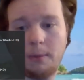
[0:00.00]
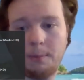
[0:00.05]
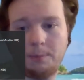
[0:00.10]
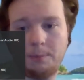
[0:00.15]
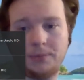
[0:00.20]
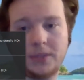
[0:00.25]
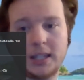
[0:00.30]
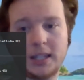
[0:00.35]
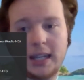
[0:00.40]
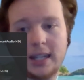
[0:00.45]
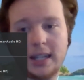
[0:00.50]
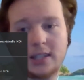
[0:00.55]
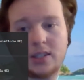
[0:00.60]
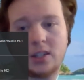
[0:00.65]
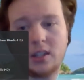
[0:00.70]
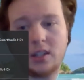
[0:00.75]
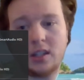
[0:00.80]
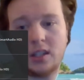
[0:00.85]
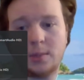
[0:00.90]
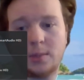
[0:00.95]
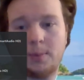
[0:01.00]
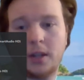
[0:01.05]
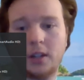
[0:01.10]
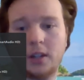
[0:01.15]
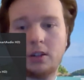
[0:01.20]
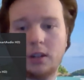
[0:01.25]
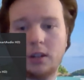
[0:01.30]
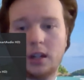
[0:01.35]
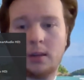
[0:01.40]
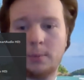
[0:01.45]
test the
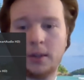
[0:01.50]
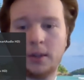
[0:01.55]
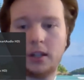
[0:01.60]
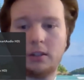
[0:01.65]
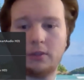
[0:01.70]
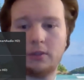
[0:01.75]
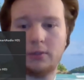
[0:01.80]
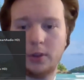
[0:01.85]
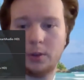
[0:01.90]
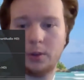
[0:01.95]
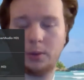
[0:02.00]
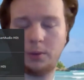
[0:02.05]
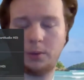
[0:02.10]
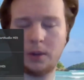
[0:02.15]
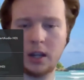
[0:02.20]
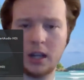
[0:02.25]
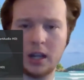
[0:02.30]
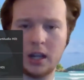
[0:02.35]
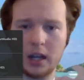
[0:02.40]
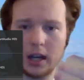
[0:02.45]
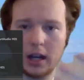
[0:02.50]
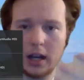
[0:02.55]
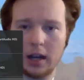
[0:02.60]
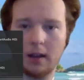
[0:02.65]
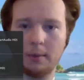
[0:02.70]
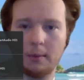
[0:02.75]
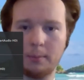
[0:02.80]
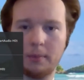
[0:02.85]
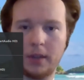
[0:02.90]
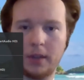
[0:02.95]
speaker and microphone
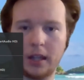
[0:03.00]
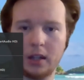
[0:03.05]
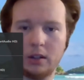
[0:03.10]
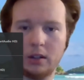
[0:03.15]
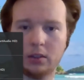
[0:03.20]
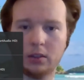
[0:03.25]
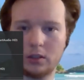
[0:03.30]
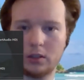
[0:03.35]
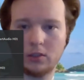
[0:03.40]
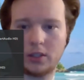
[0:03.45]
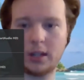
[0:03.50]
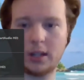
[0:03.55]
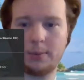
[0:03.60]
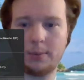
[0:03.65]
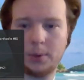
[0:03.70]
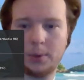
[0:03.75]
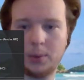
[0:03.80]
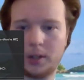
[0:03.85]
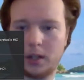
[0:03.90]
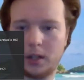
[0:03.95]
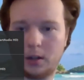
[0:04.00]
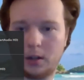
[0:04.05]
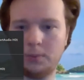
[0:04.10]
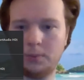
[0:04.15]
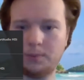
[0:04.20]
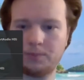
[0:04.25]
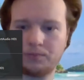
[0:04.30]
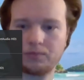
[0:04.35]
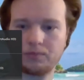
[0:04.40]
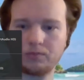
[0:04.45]
in a little separate window.
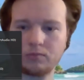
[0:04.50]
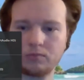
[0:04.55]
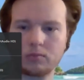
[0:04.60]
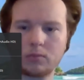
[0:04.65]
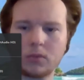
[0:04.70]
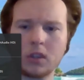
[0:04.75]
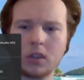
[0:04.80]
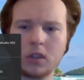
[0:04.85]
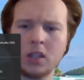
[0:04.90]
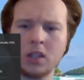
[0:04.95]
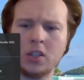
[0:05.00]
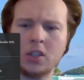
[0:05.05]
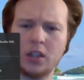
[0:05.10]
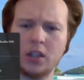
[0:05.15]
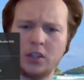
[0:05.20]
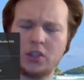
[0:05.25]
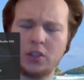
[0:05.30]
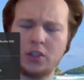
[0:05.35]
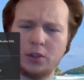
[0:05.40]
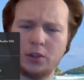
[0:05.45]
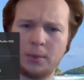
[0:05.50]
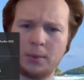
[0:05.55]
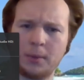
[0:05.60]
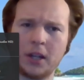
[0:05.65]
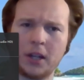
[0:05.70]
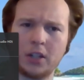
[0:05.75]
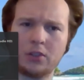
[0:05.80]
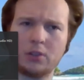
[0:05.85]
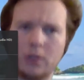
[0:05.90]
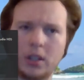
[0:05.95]
so that you can
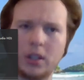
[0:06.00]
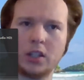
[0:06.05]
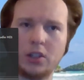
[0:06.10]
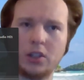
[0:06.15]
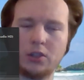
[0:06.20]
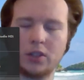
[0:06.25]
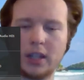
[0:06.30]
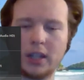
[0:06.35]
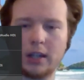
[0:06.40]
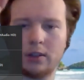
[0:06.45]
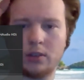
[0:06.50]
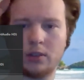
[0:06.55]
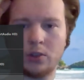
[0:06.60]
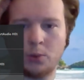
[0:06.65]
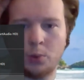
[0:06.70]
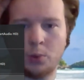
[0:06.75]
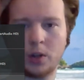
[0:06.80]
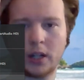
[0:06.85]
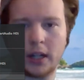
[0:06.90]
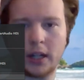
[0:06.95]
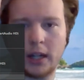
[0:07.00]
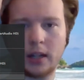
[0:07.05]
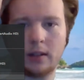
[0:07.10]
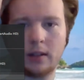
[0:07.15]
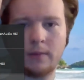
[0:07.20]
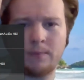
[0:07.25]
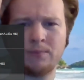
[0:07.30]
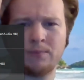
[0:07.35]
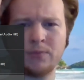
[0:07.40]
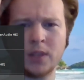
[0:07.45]
make sure that your sound is working,
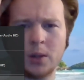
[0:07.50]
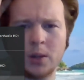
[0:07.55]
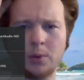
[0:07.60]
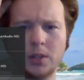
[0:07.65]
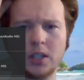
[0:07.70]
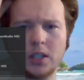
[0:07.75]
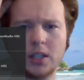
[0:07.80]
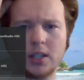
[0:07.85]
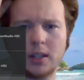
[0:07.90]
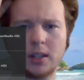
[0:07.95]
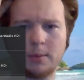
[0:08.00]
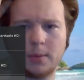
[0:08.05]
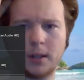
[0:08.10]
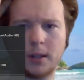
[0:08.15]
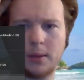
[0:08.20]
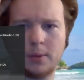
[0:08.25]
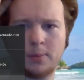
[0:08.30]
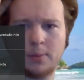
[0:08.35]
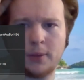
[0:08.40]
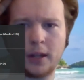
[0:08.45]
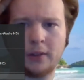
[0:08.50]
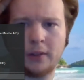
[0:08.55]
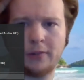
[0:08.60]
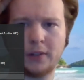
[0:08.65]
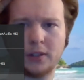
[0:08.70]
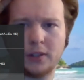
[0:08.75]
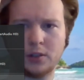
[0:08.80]
which is sometimes beneficial